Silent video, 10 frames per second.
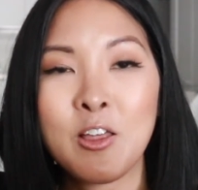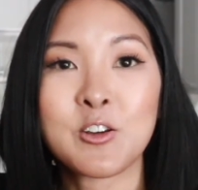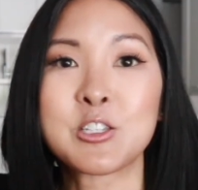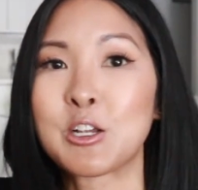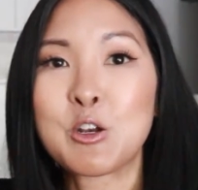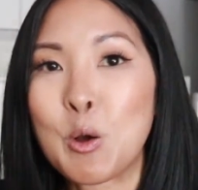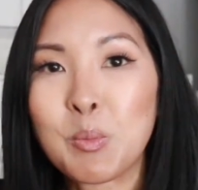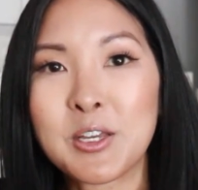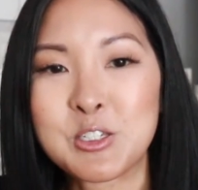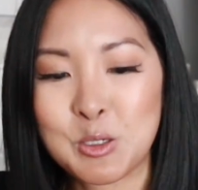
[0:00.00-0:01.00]
There's like no
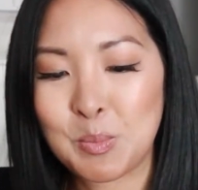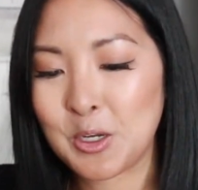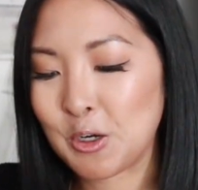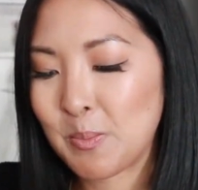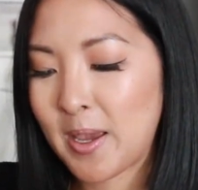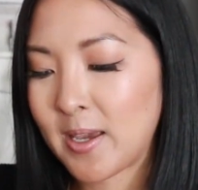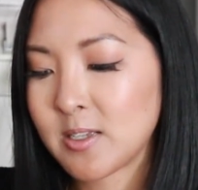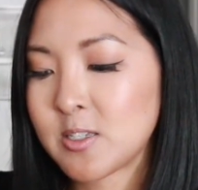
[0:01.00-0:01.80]
place to put your bag.